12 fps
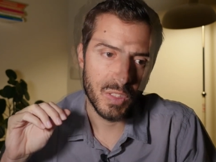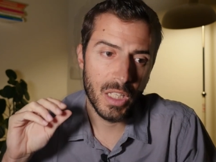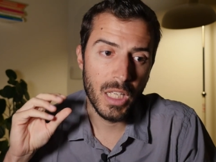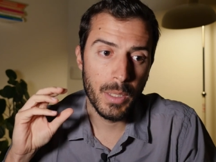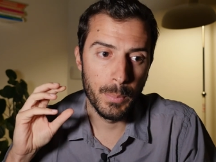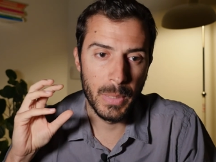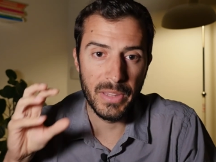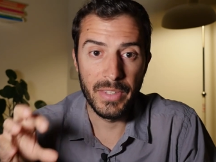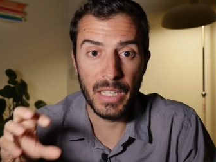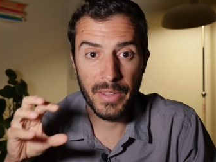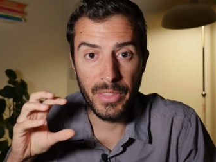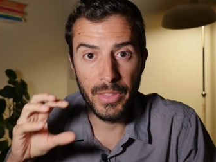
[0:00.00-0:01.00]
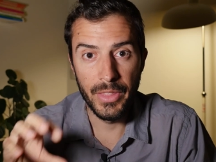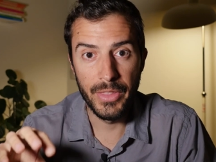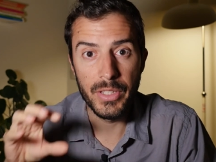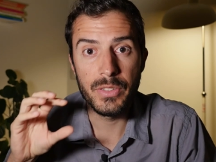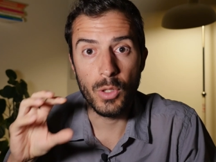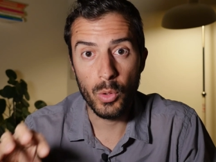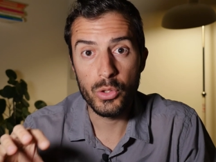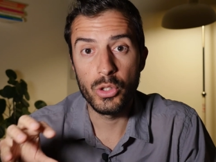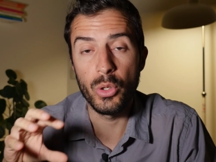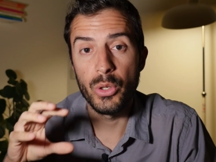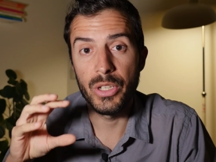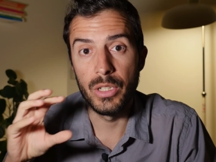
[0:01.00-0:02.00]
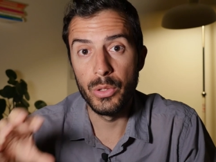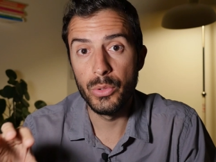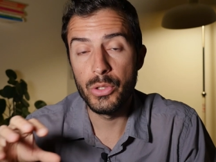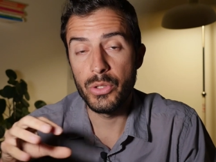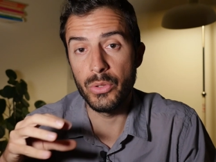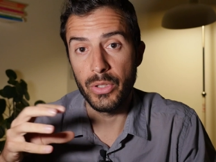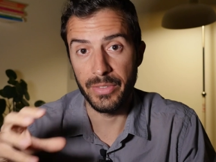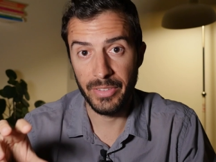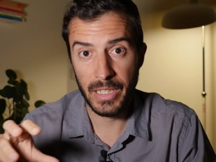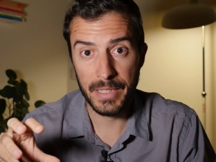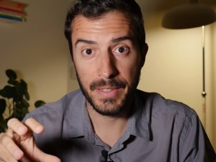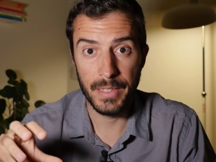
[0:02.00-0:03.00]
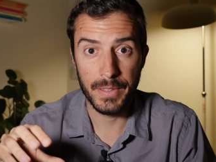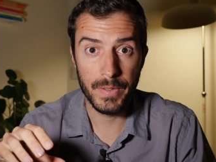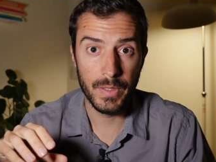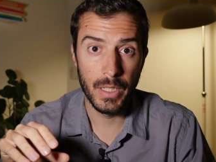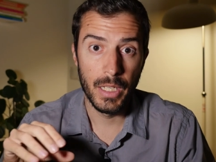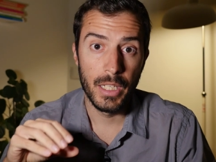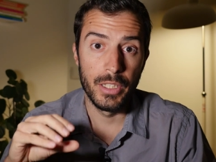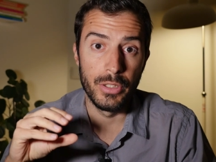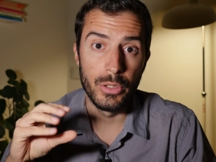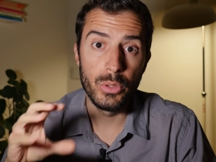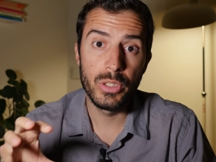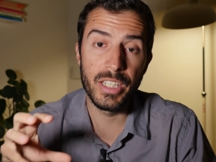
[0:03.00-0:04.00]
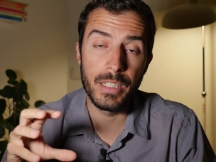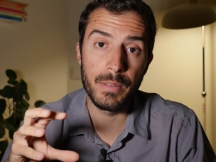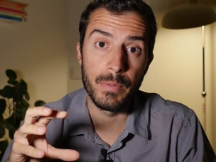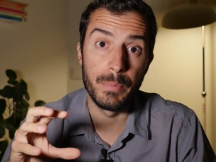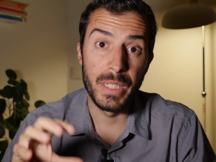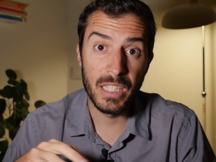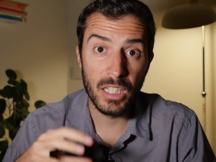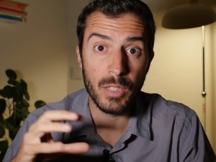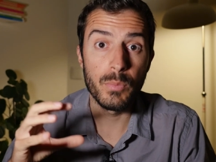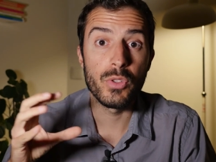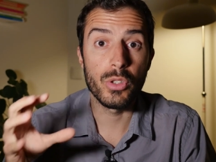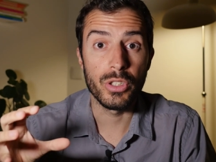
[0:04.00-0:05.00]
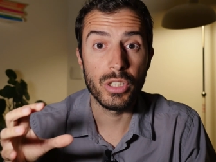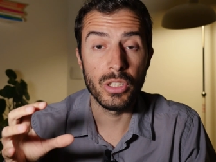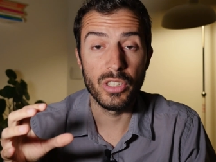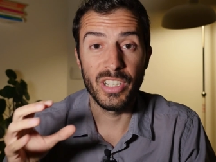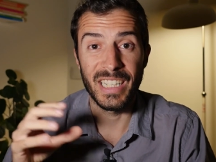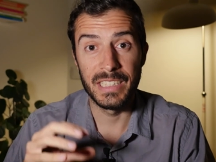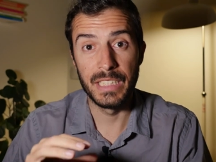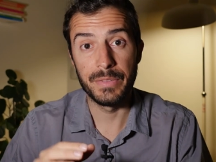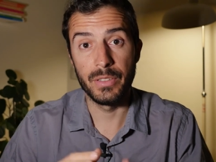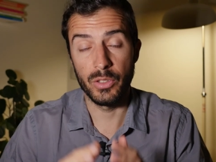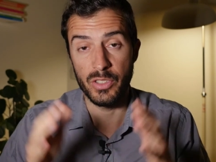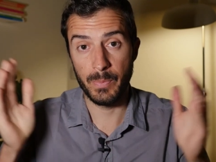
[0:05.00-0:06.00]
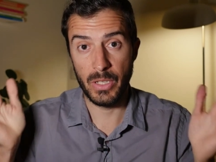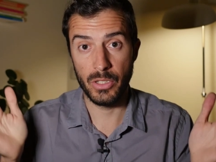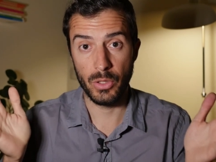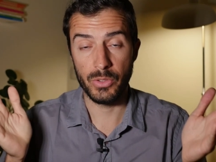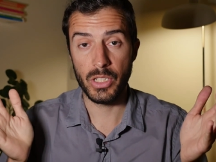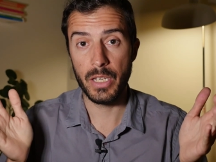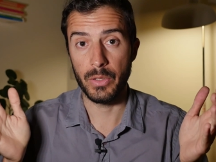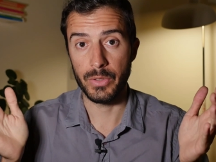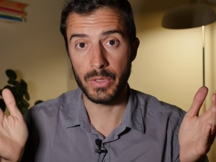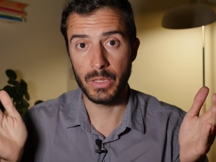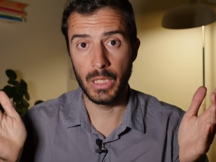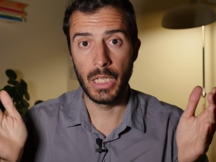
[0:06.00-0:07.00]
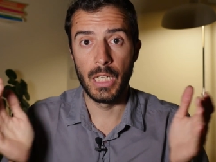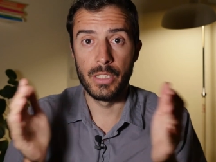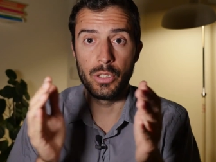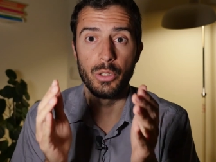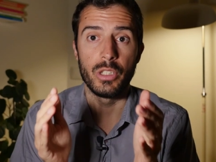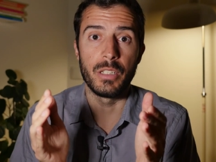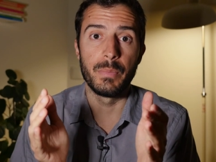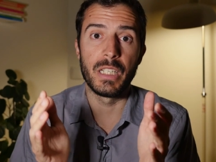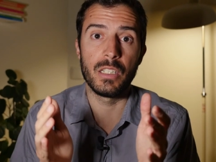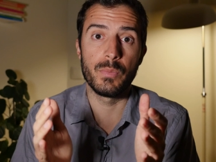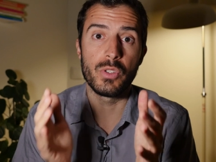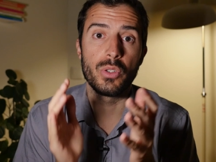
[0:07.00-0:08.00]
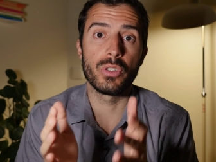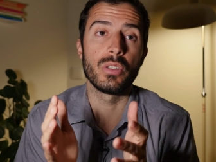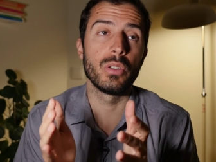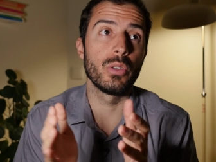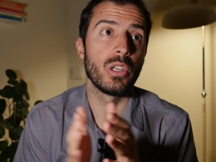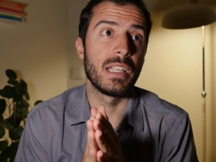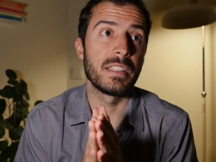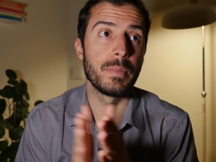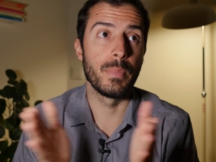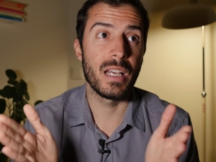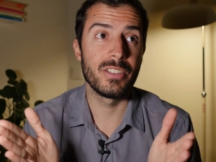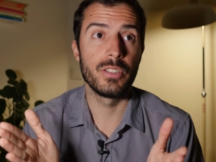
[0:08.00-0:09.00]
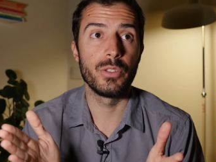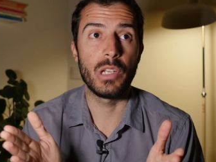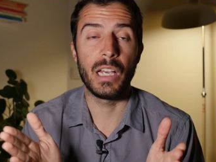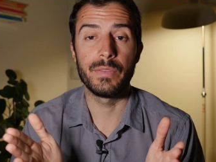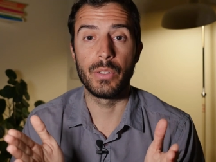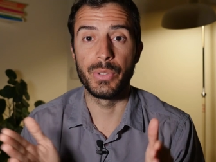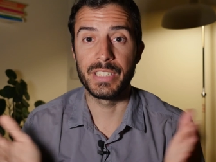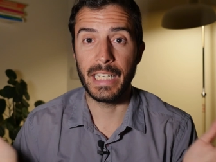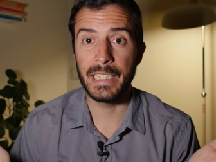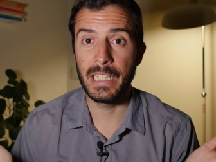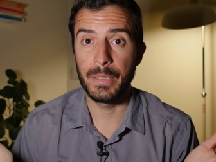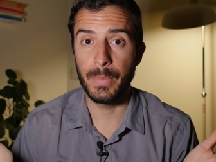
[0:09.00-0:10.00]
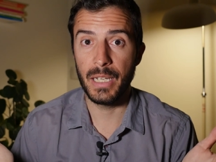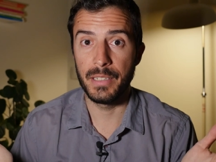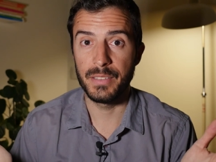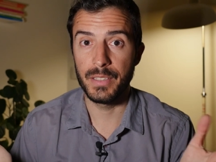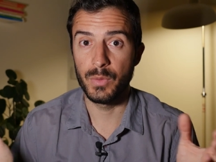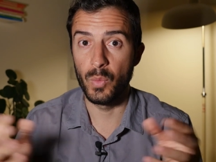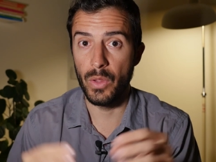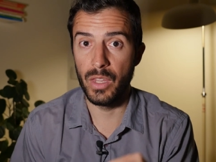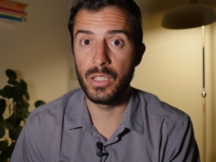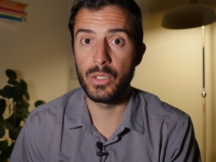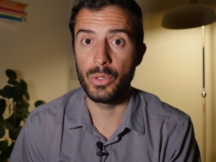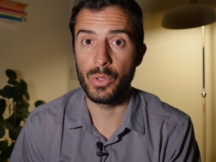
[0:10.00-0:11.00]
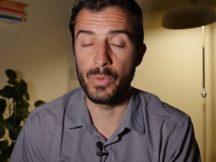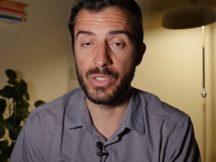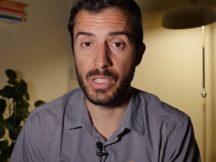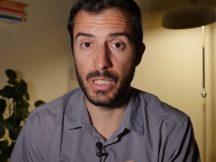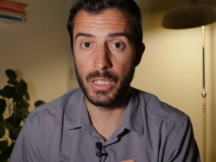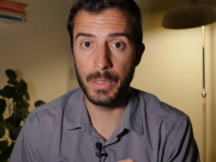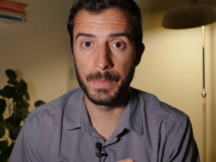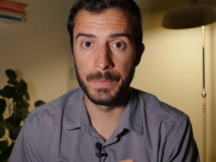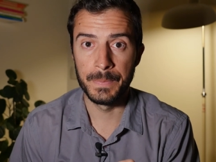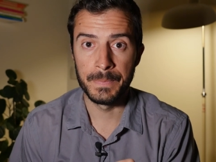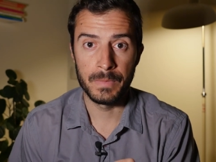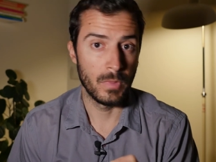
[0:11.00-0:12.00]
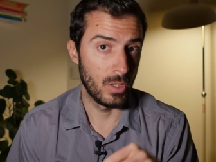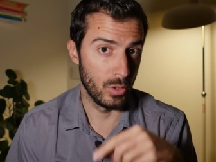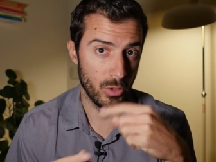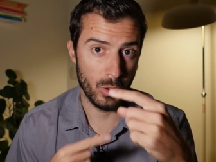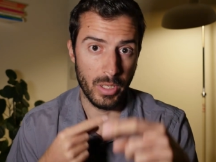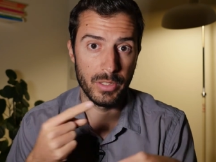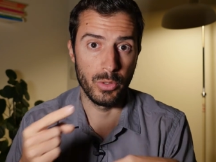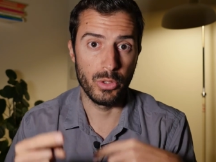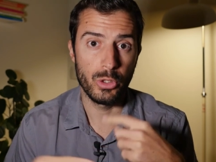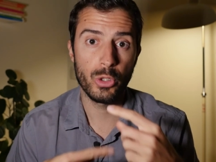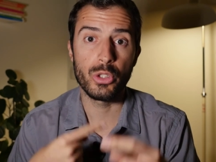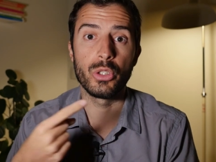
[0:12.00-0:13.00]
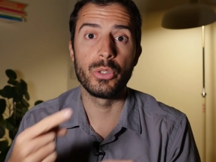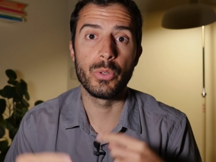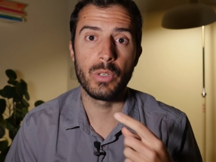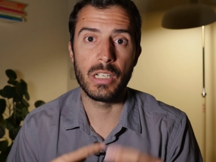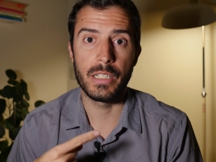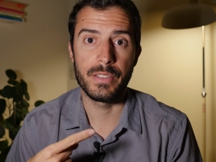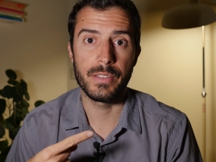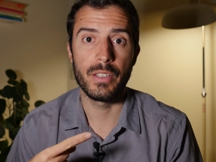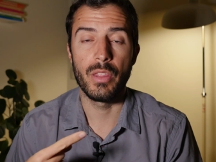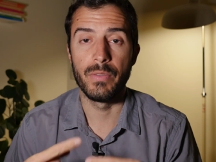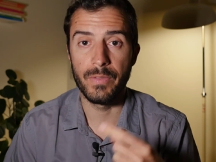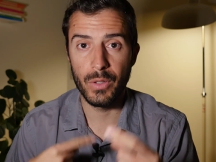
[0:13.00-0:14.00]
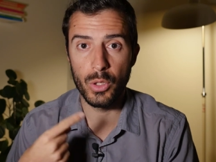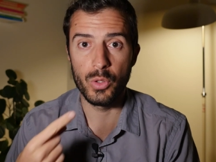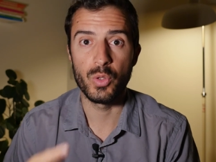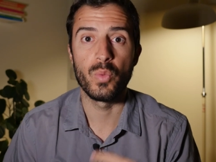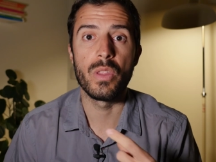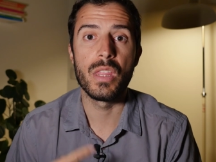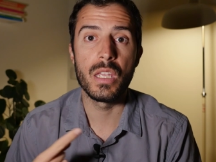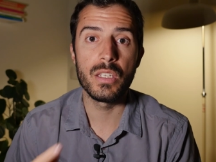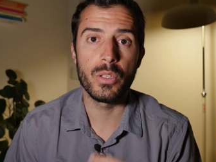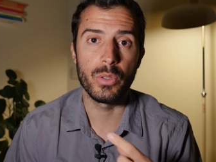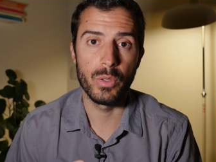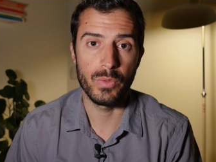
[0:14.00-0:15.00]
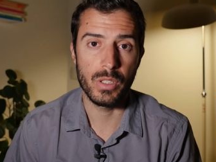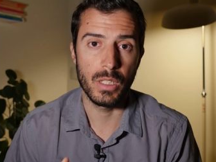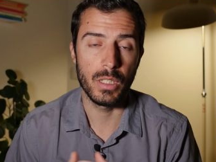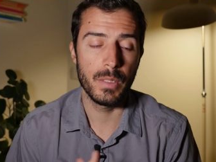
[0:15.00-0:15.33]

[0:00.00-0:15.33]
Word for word: But this also alludes to the fact that you can become circular at different spatial scales. So you can become circular, let's imagine you have a recycling plant within your own city. You try to circularize the flows within your own city.